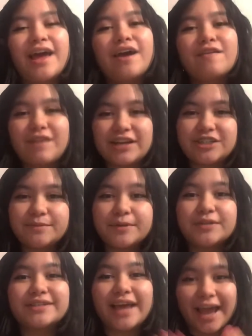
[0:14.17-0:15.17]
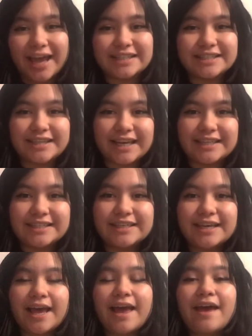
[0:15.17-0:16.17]
vegetables, and seeds.
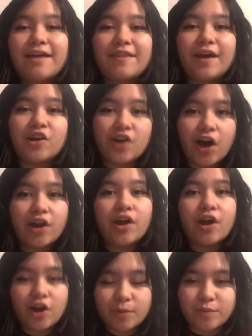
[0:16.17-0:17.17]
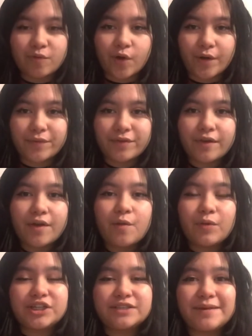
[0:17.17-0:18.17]
They are not herbivores,
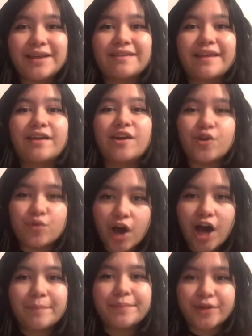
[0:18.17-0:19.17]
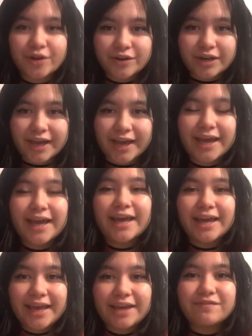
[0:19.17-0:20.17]
which means they do not purely
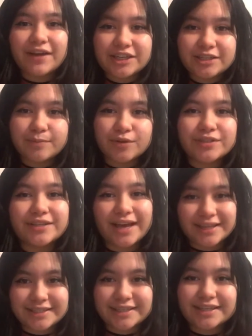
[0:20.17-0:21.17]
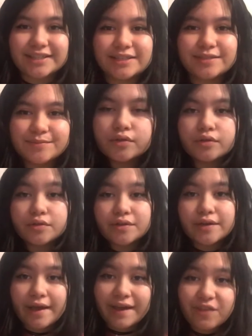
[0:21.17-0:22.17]
eat vegetables and seeds.
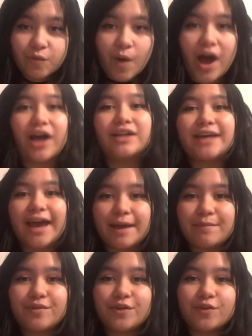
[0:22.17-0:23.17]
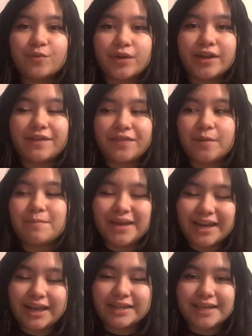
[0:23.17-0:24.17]
In the wild, hamsters would get their
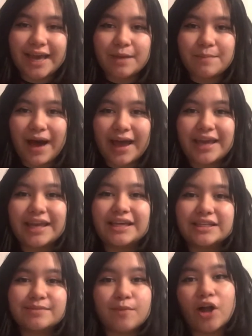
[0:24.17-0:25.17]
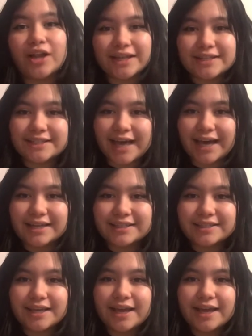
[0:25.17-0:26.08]
meat intake by eating small insects,